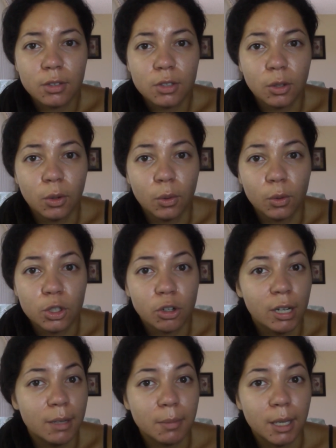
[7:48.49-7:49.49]
to
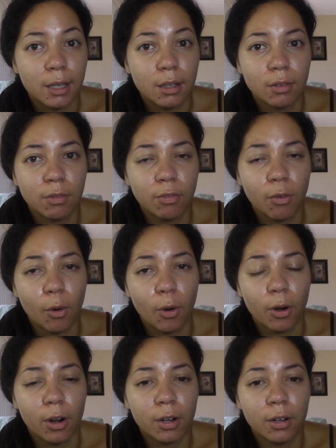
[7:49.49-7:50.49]
treat me
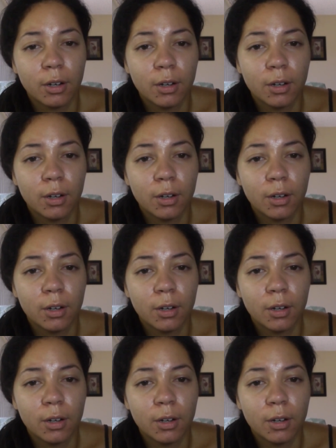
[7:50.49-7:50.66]
for